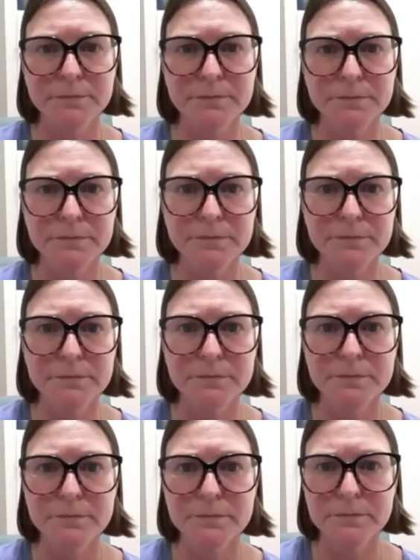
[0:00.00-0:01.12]

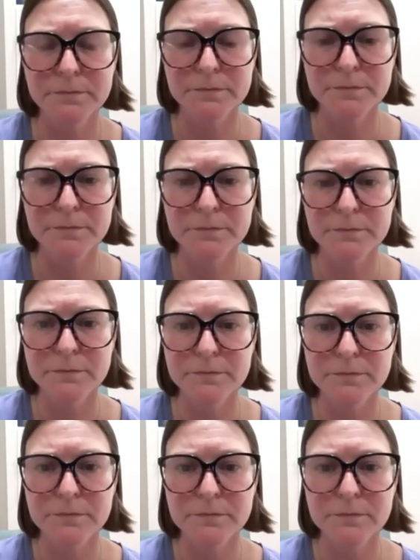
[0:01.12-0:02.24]

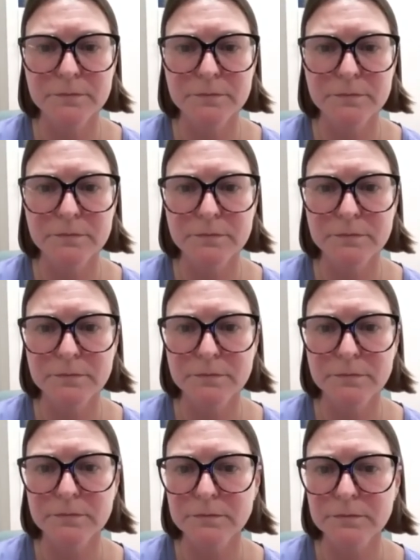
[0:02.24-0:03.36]

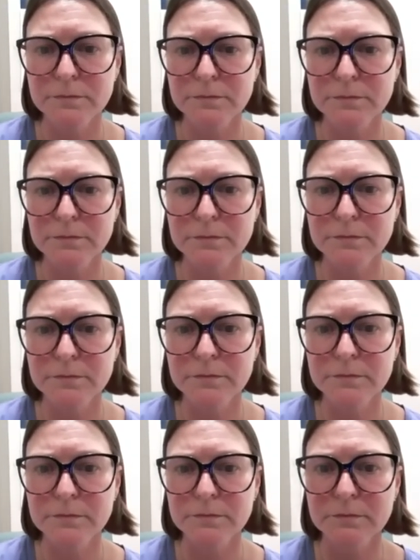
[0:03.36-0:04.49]

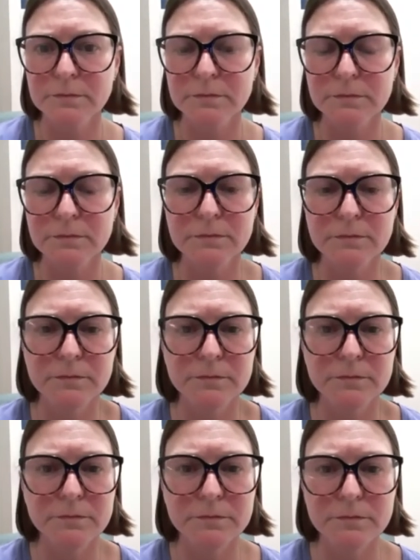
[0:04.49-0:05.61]

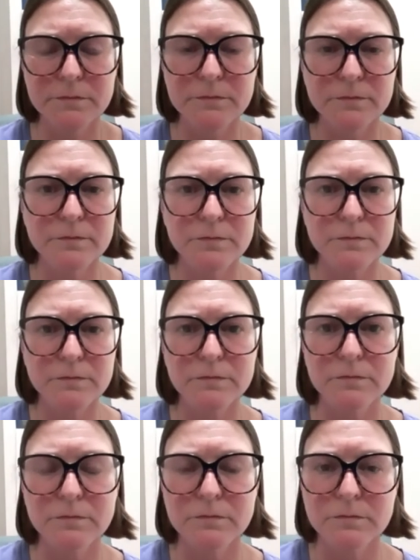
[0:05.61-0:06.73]

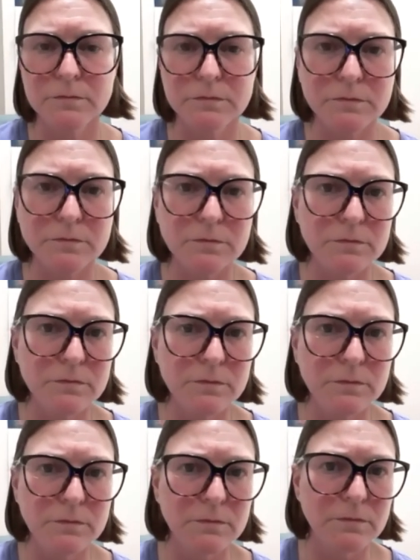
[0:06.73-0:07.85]

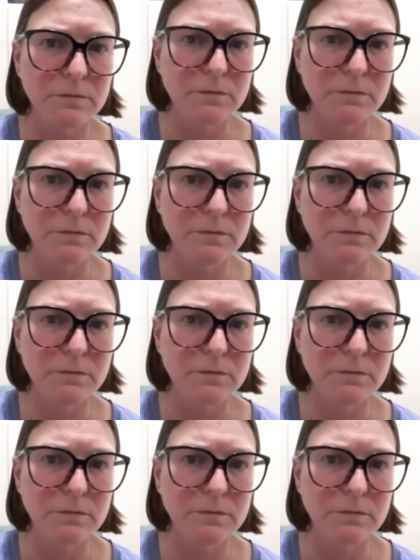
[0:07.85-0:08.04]
(silent)